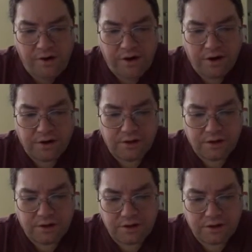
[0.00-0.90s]

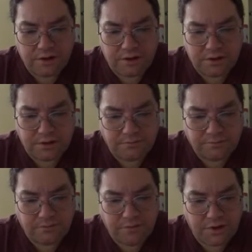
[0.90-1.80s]
uh, says
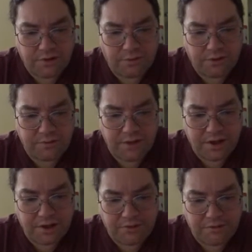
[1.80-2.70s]
supports many
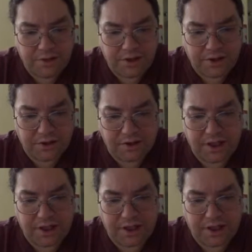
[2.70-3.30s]
different materials: